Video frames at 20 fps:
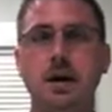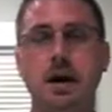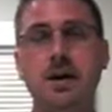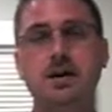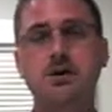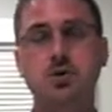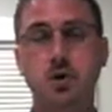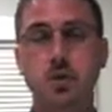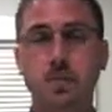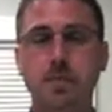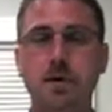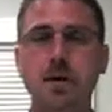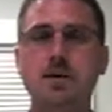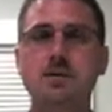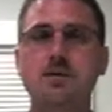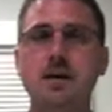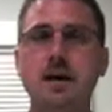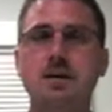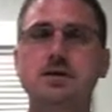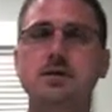external
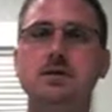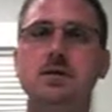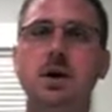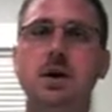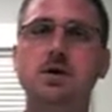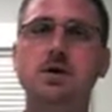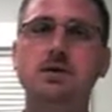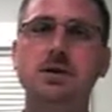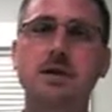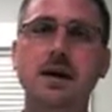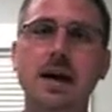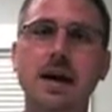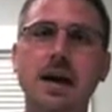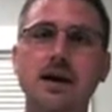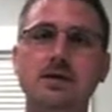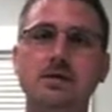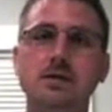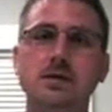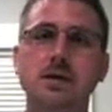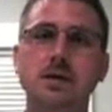parasites in dogs and
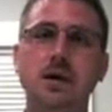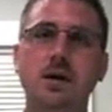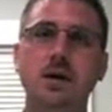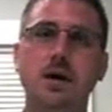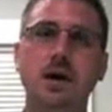cats